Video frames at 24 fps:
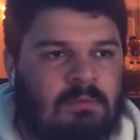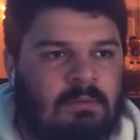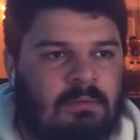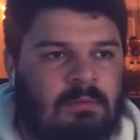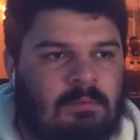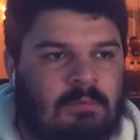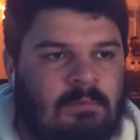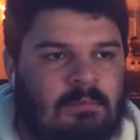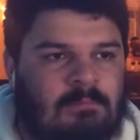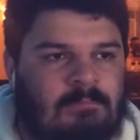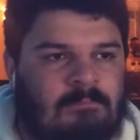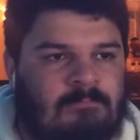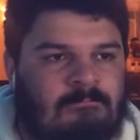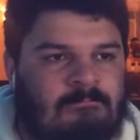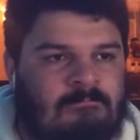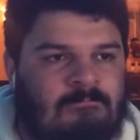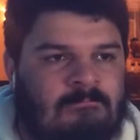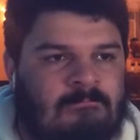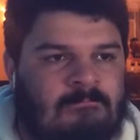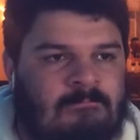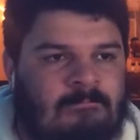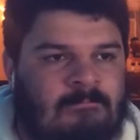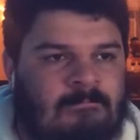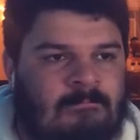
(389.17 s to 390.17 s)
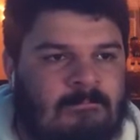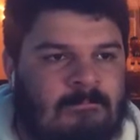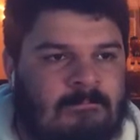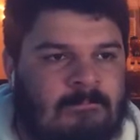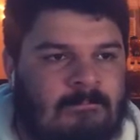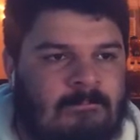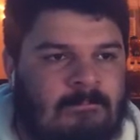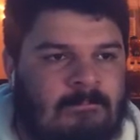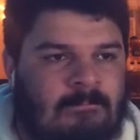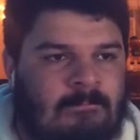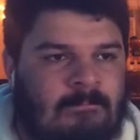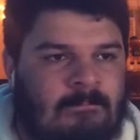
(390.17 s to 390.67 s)

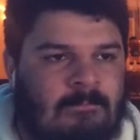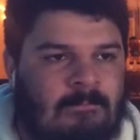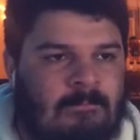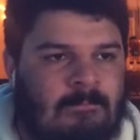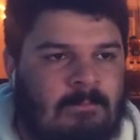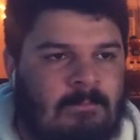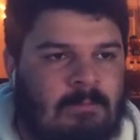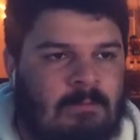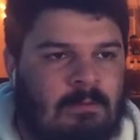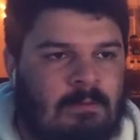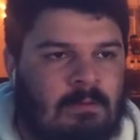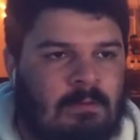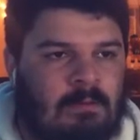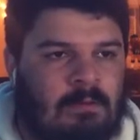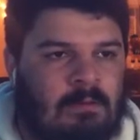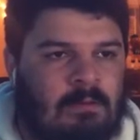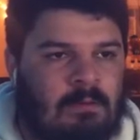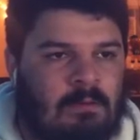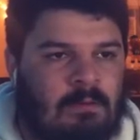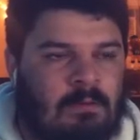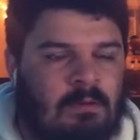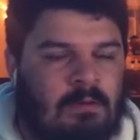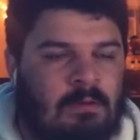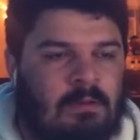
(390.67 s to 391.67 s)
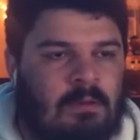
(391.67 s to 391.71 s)
(no one is talking)